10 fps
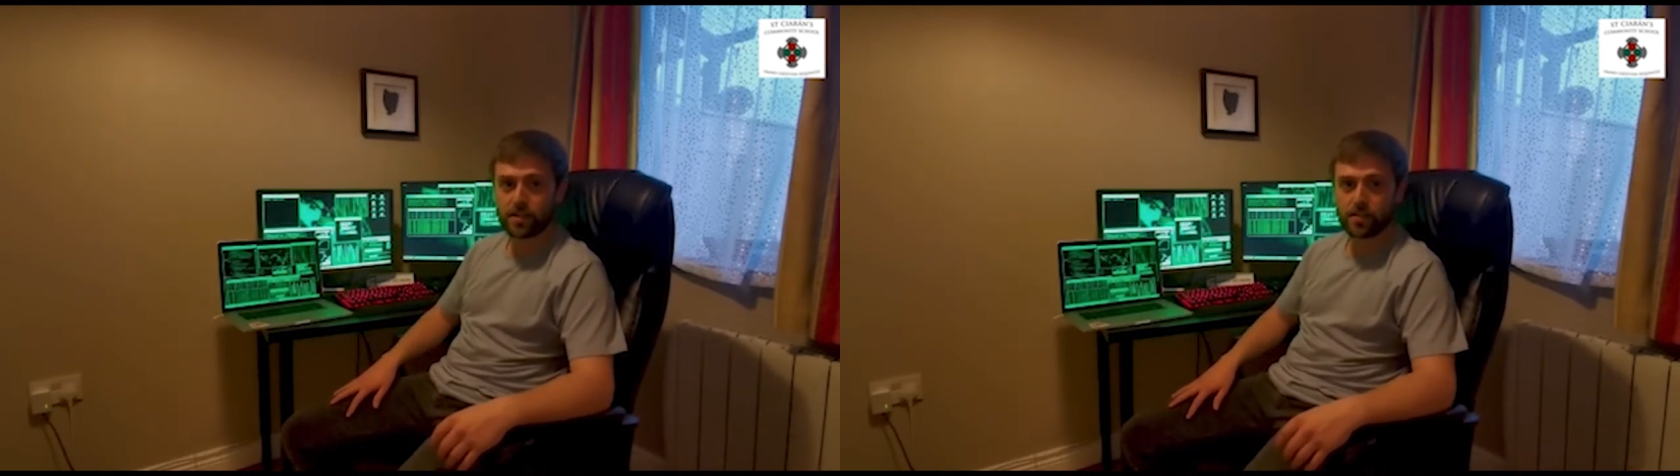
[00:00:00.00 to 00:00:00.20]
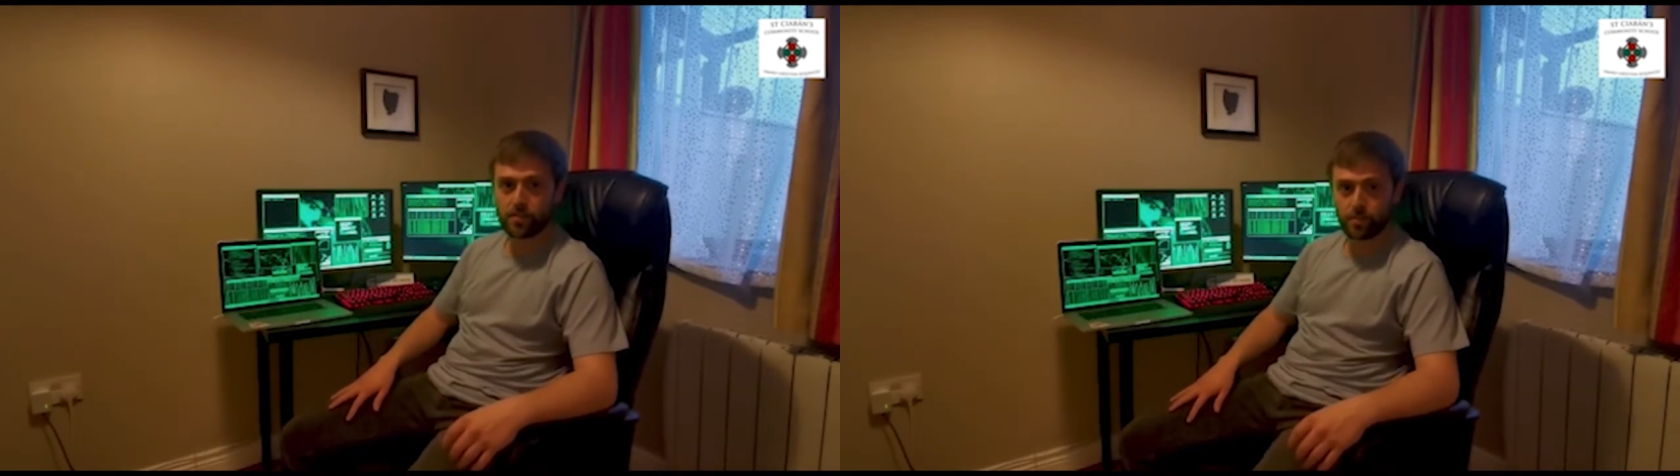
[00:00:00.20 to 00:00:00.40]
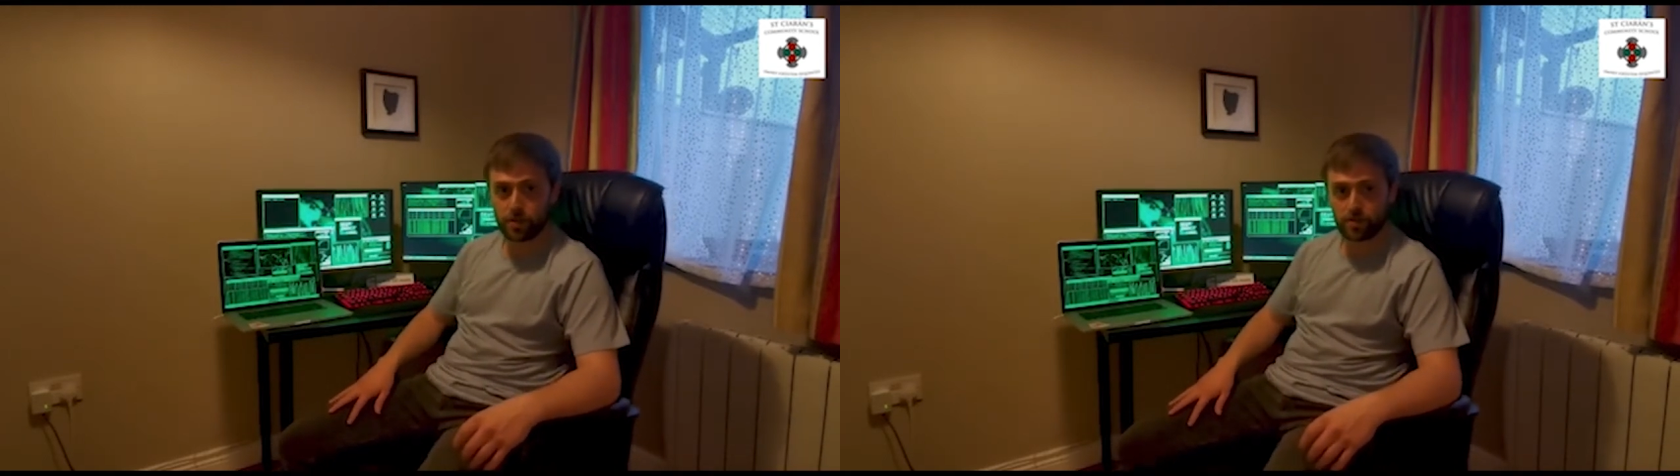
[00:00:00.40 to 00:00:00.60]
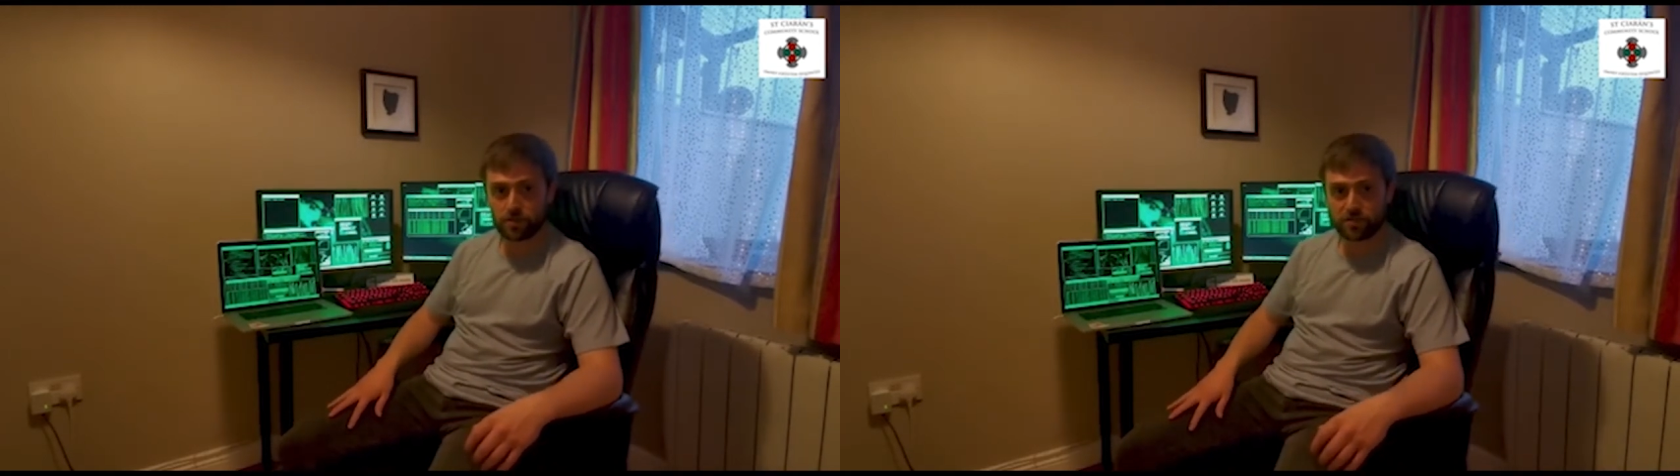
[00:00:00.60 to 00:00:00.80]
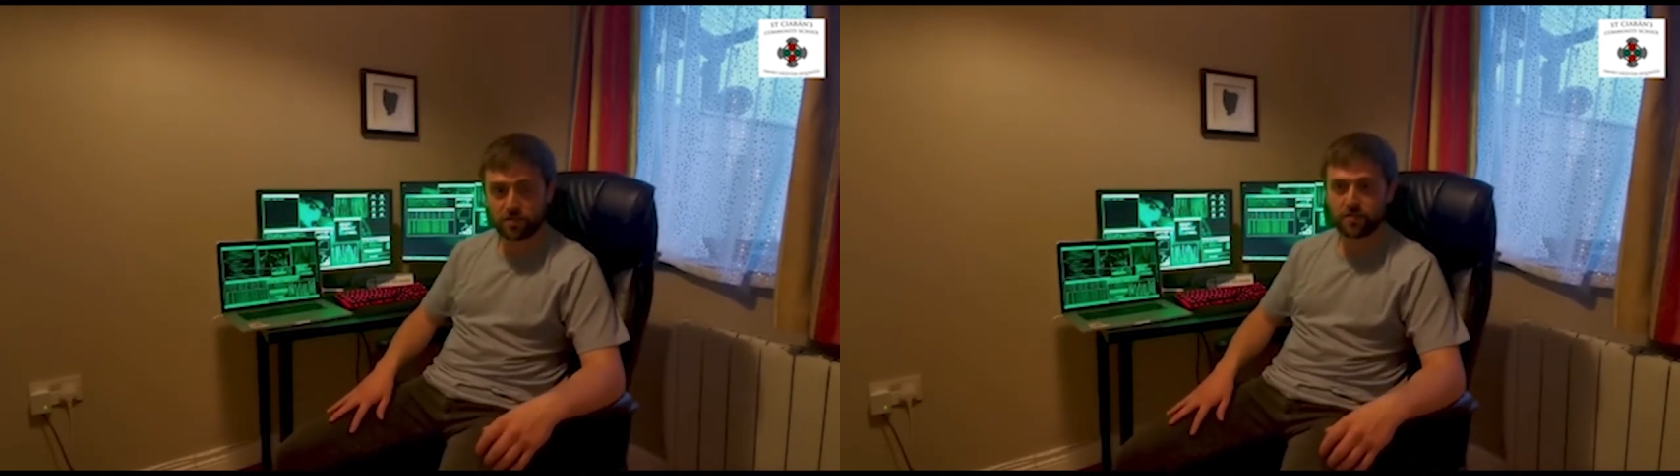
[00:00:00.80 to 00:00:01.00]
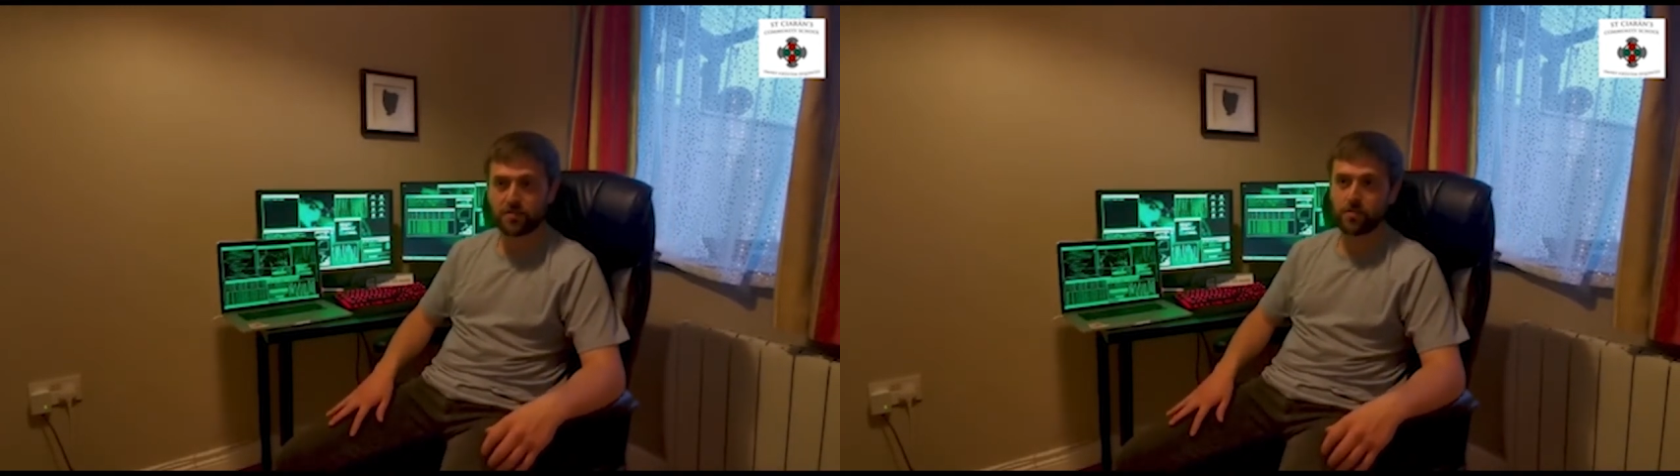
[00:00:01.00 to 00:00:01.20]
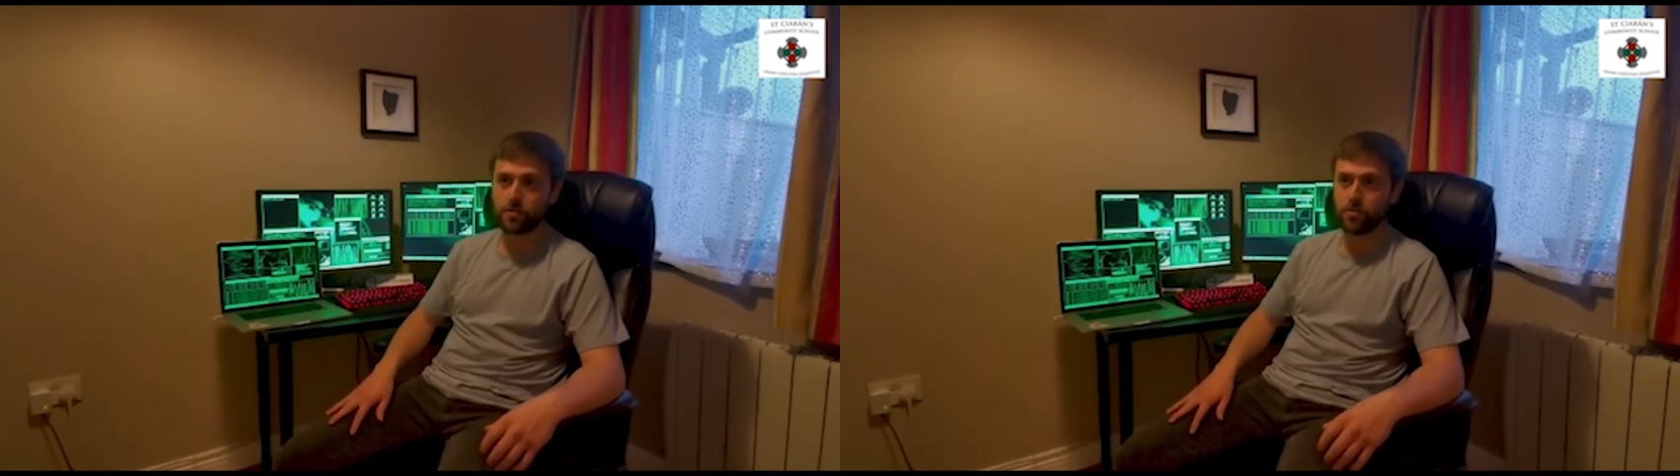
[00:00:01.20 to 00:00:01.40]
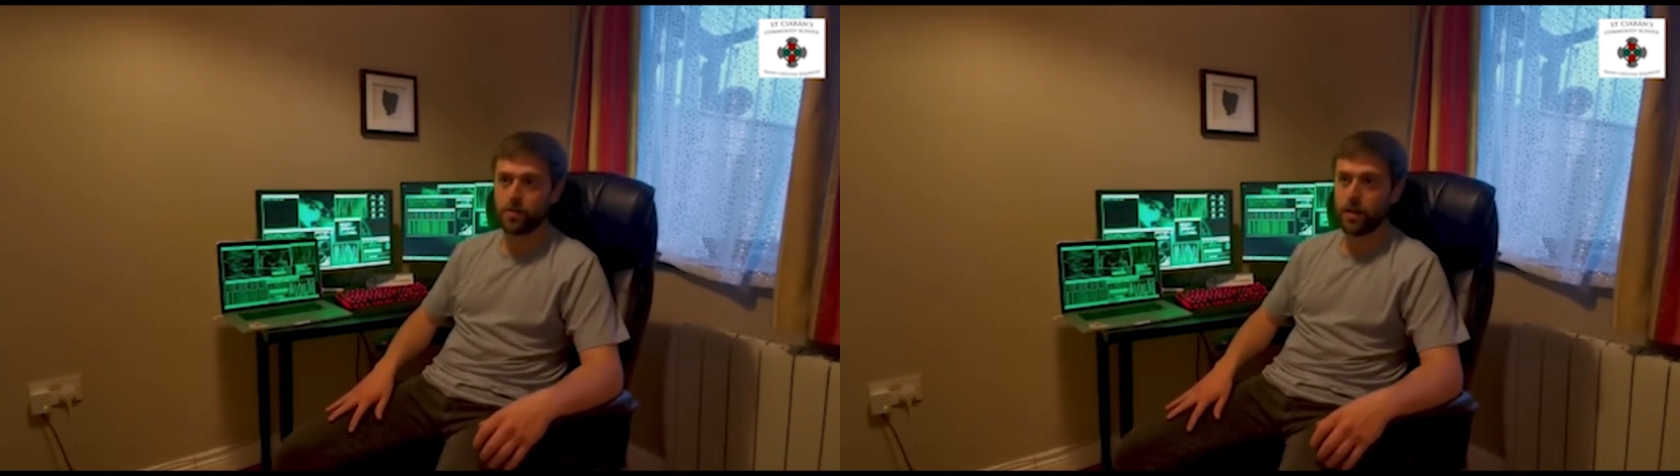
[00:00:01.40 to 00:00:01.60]
in computers,
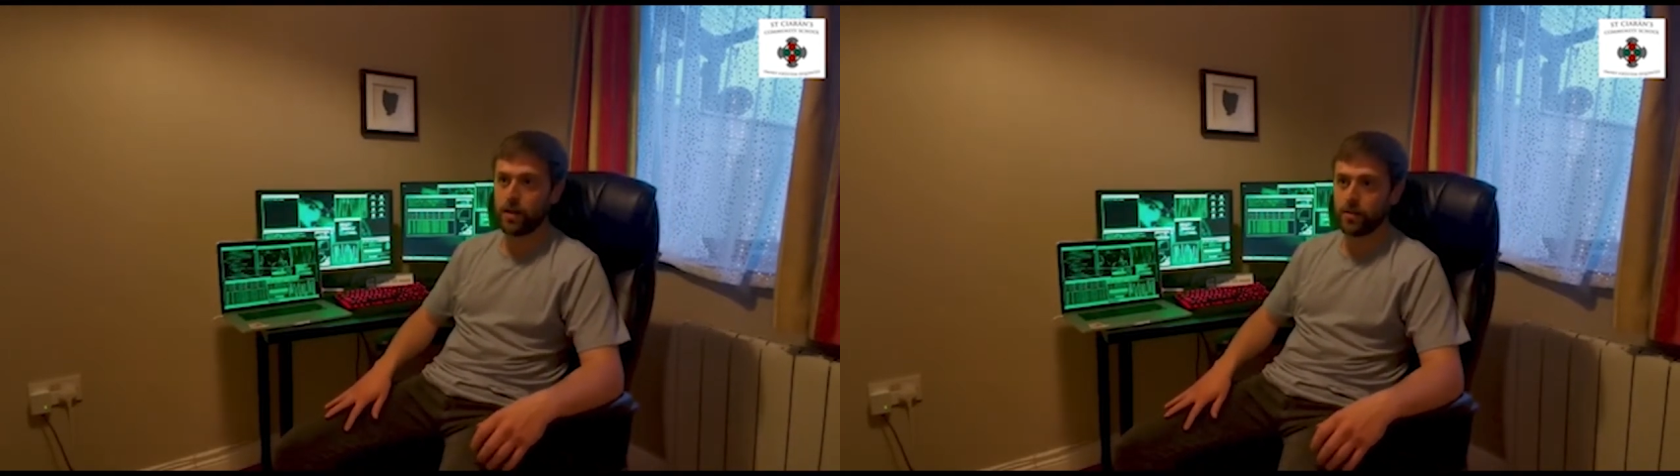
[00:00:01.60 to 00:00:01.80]
so